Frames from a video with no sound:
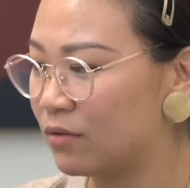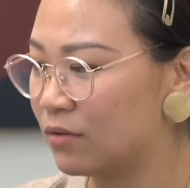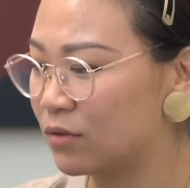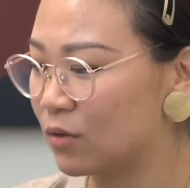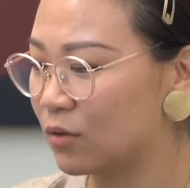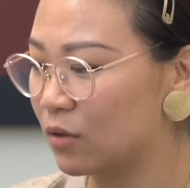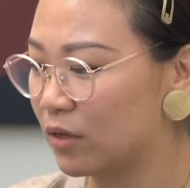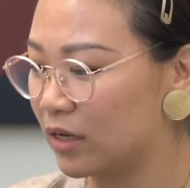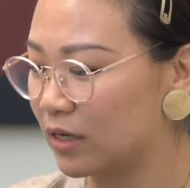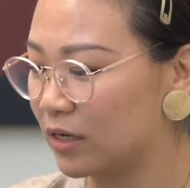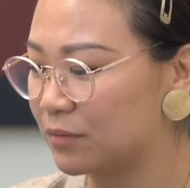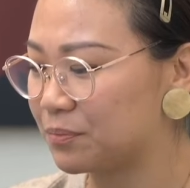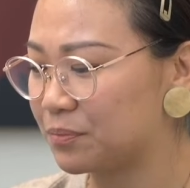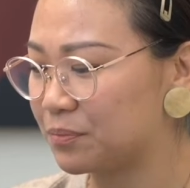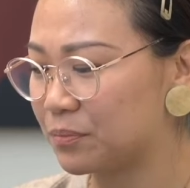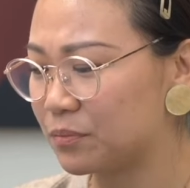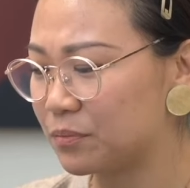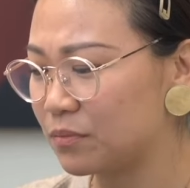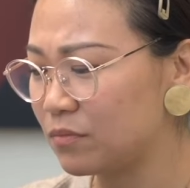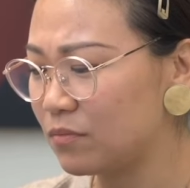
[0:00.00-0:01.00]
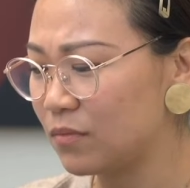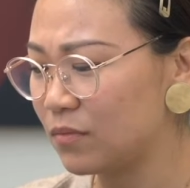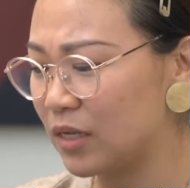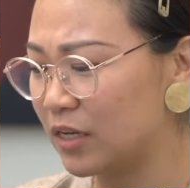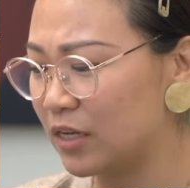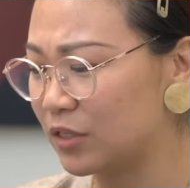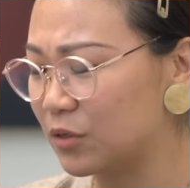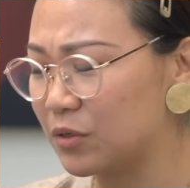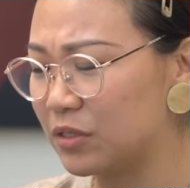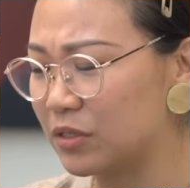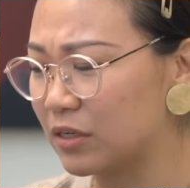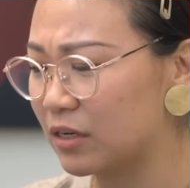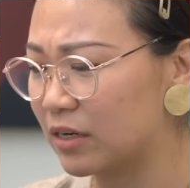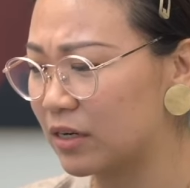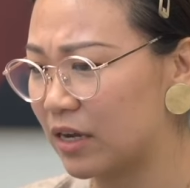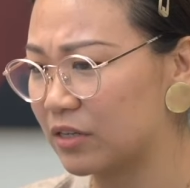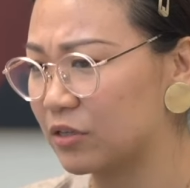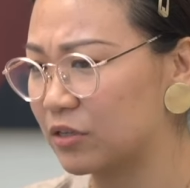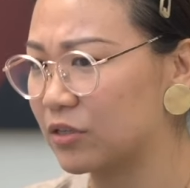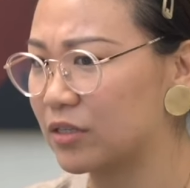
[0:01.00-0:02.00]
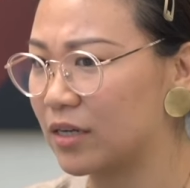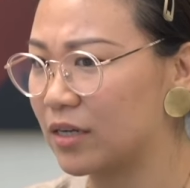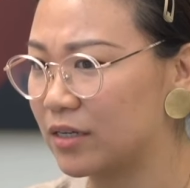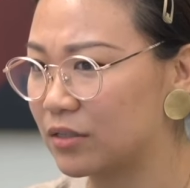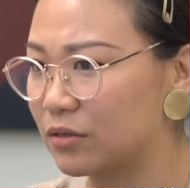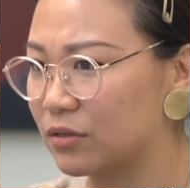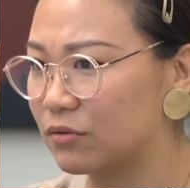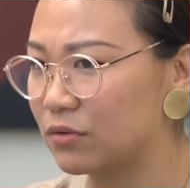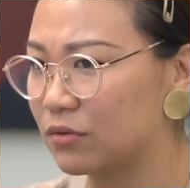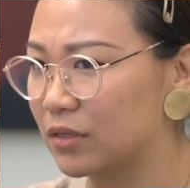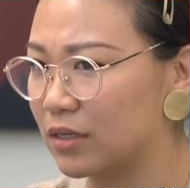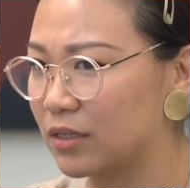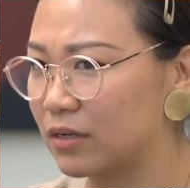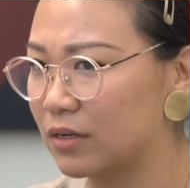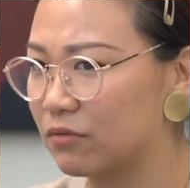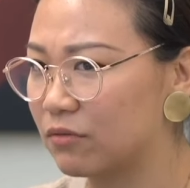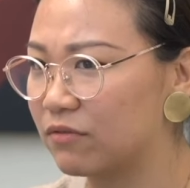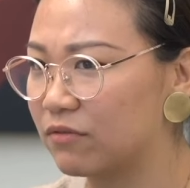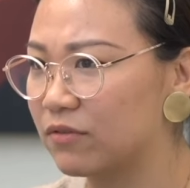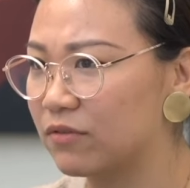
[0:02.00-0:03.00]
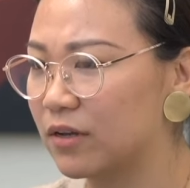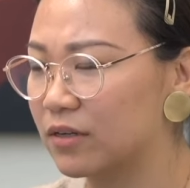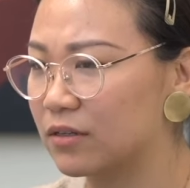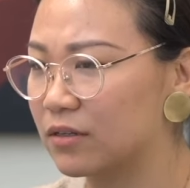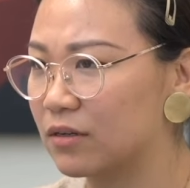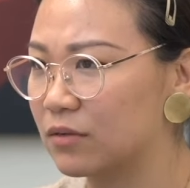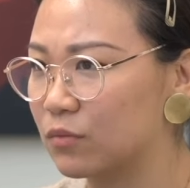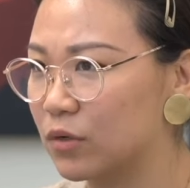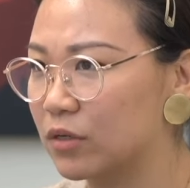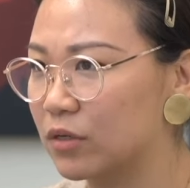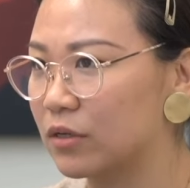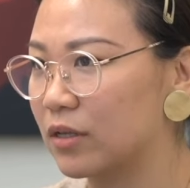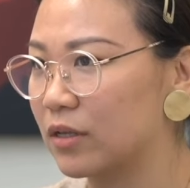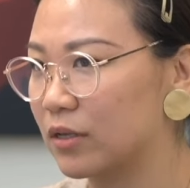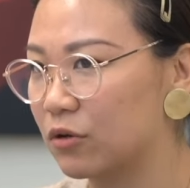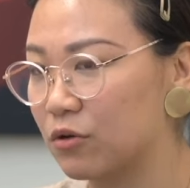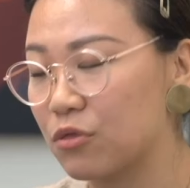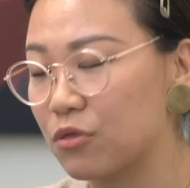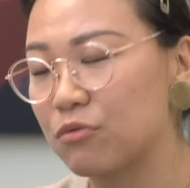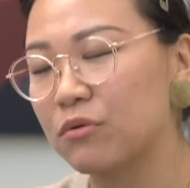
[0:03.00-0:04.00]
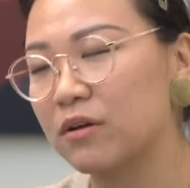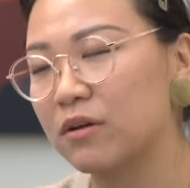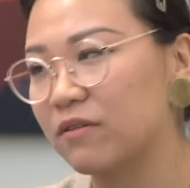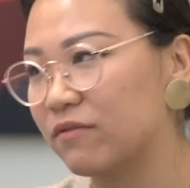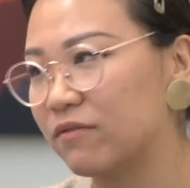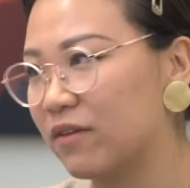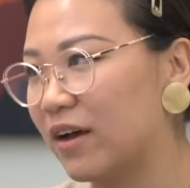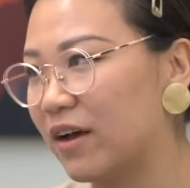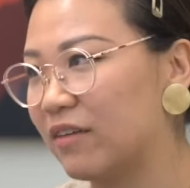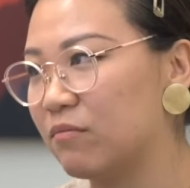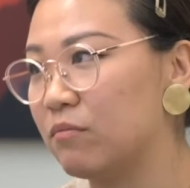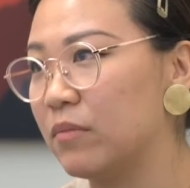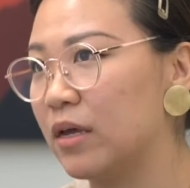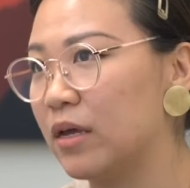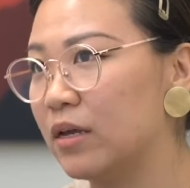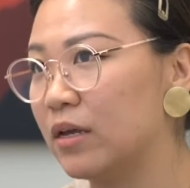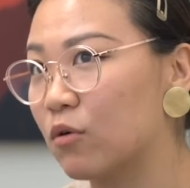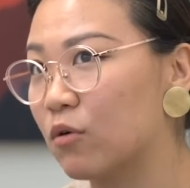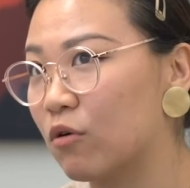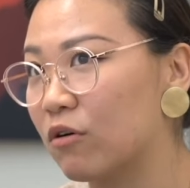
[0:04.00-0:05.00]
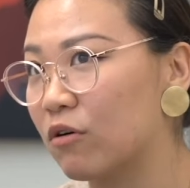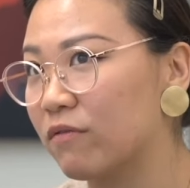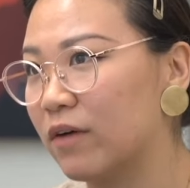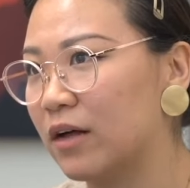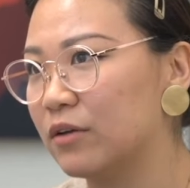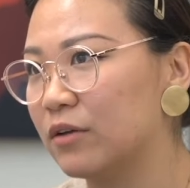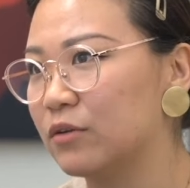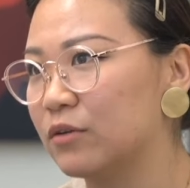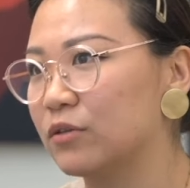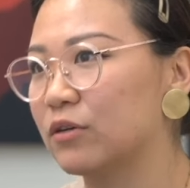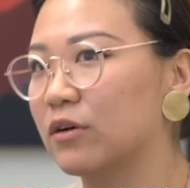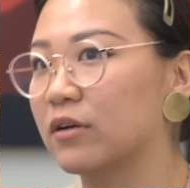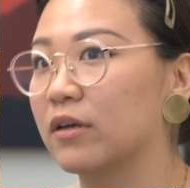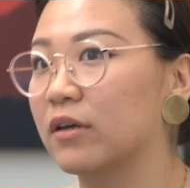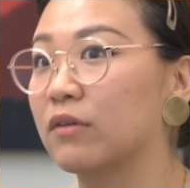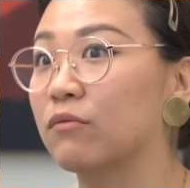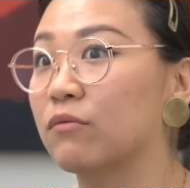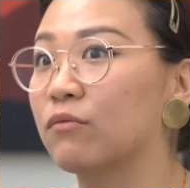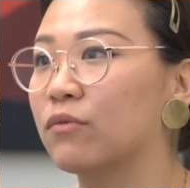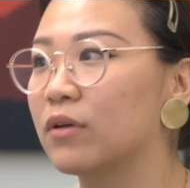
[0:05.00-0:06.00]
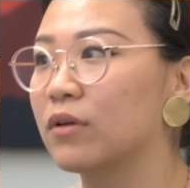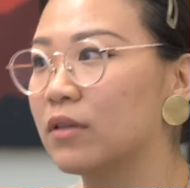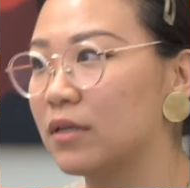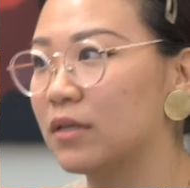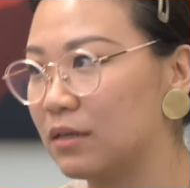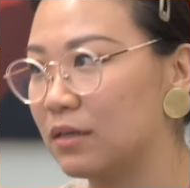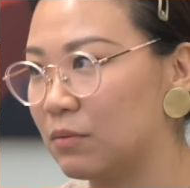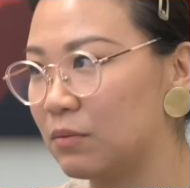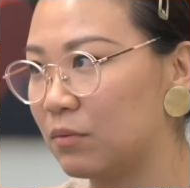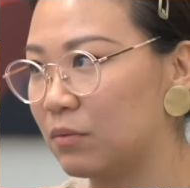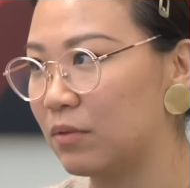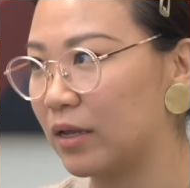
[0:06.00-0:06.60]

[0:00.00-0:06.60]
So like, it's always a good exercise to really like reflect on what like your 3 to 5 main core values are, get really deep,